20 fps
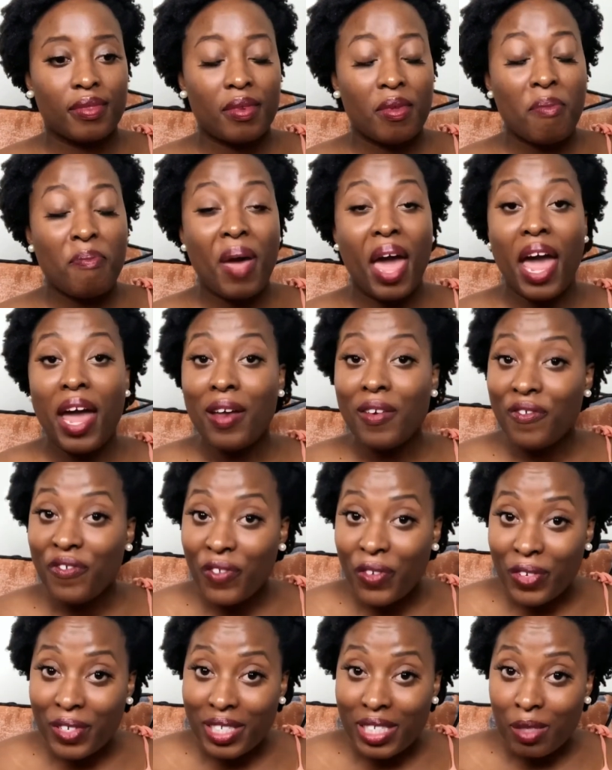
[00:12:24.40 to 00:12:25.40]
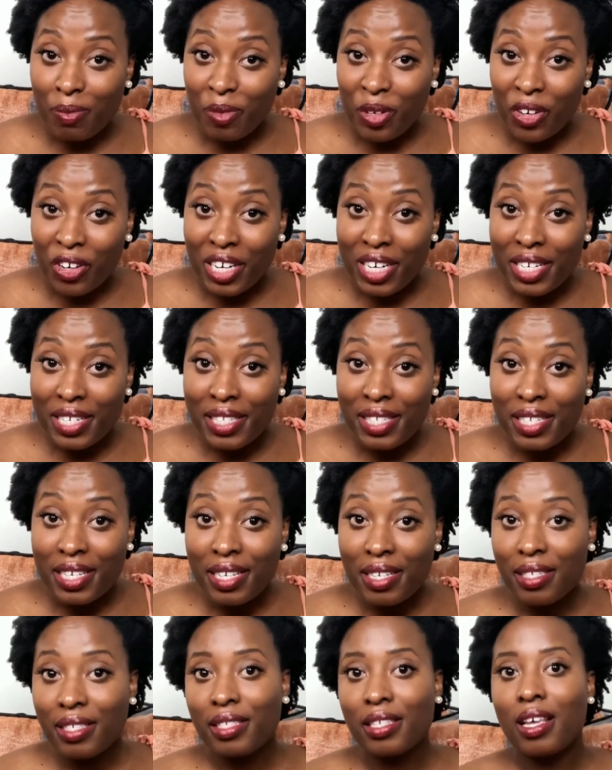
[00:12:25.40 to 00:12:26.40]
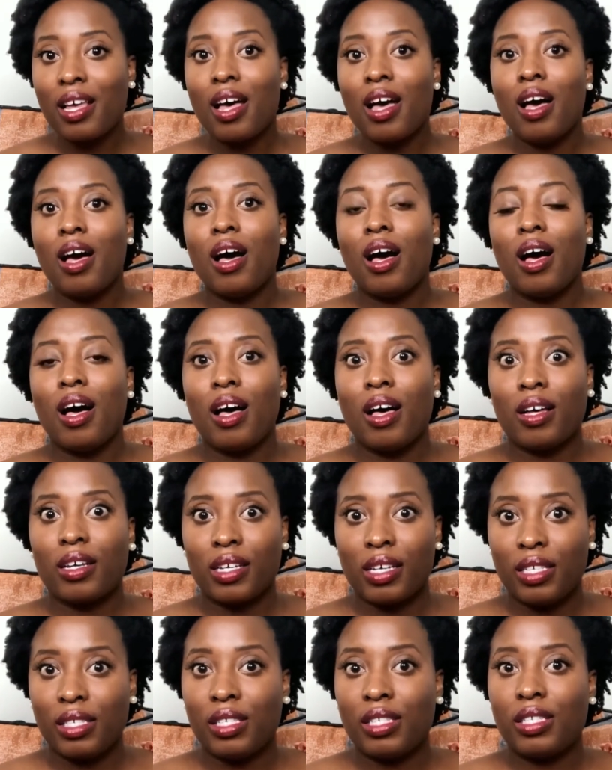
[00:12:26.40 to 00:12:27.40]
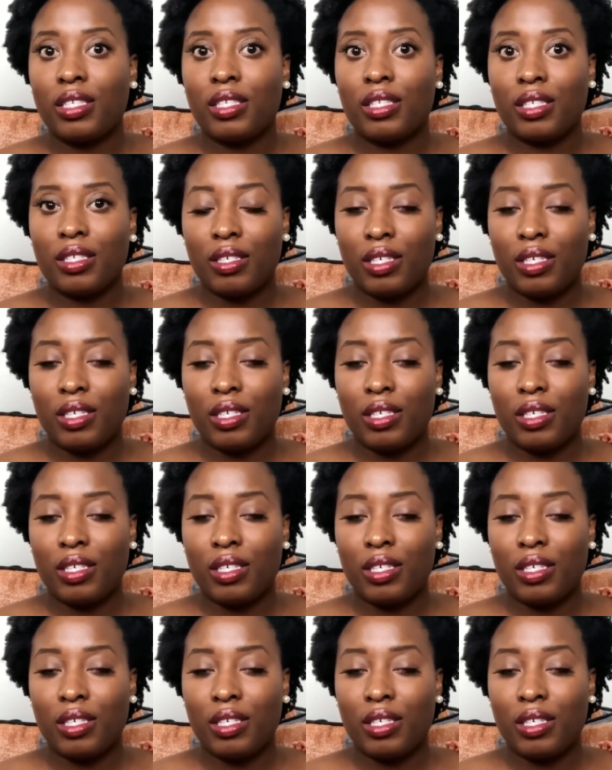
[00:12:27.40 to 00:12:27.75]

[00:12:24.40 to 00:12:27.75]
painful experiences, because